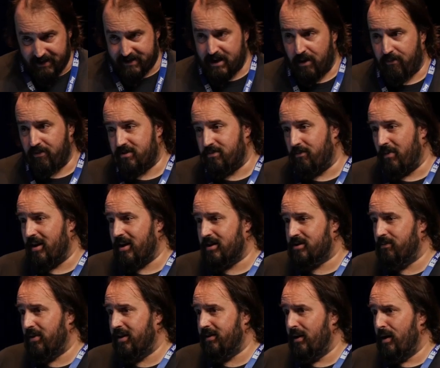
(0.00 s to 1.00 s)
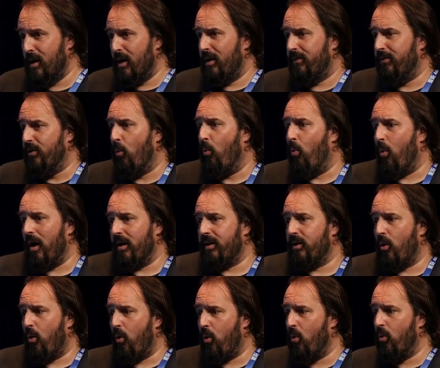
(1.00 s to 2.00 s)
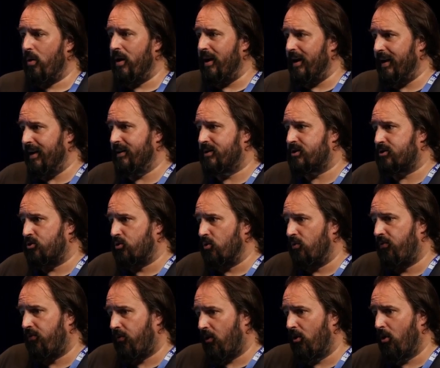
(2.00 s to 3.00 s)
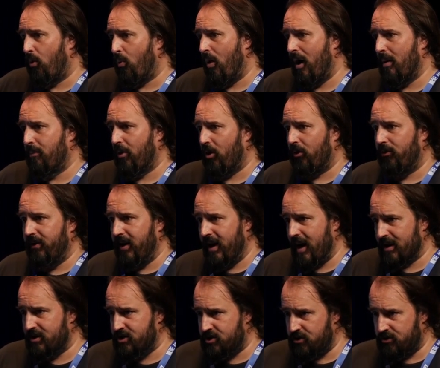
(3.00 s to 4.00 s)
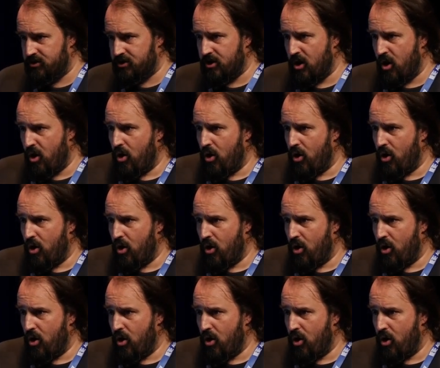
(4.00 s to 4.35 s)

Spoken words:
service management, the one who needs to follow up on the actions,